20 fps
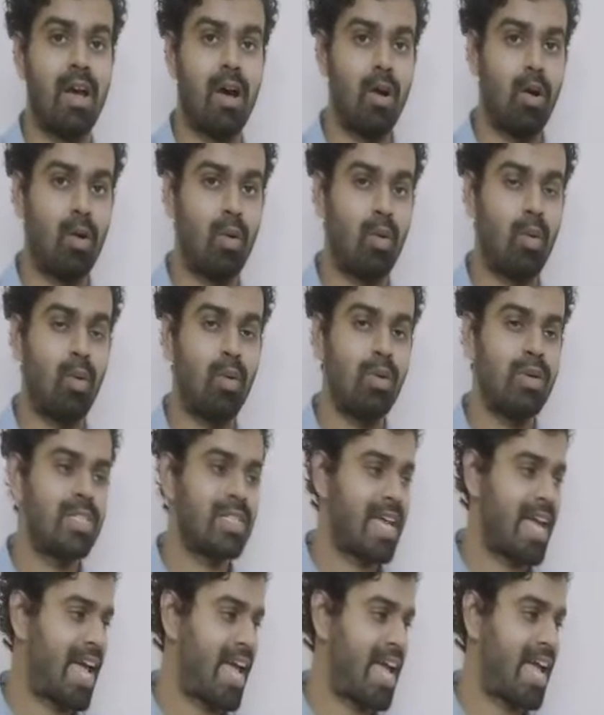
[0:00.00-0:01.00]
Old
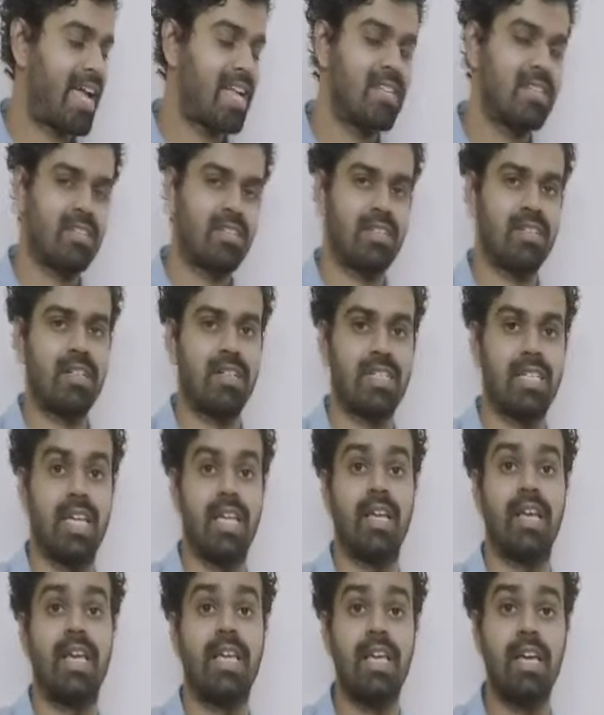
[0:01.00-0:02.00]
and dirty.
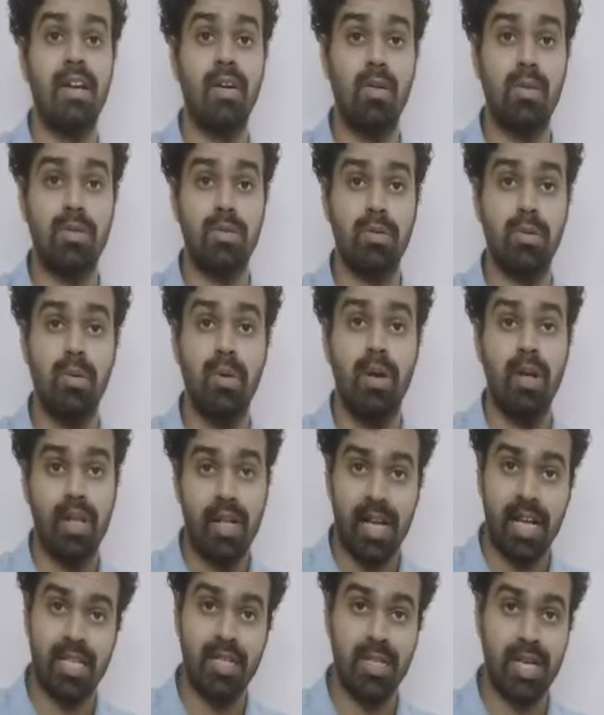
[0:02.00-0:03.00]
Here also
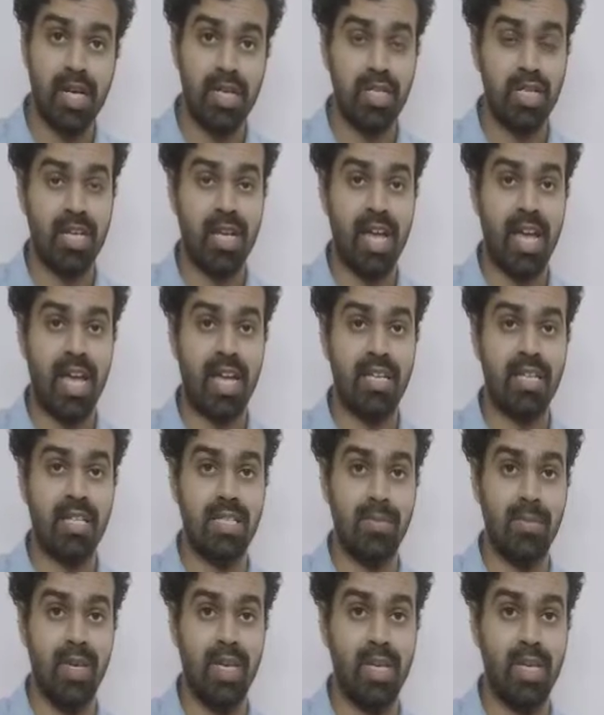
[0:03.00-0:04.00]
conjunction and is
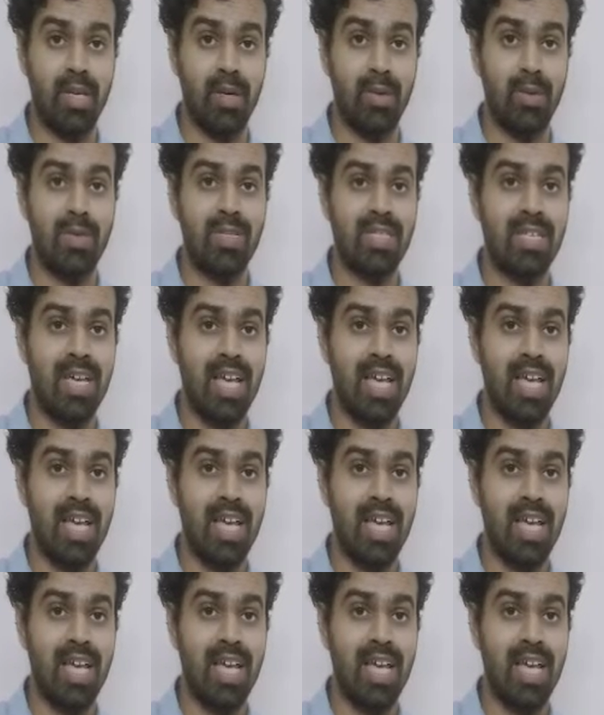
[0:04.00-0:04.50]
being used.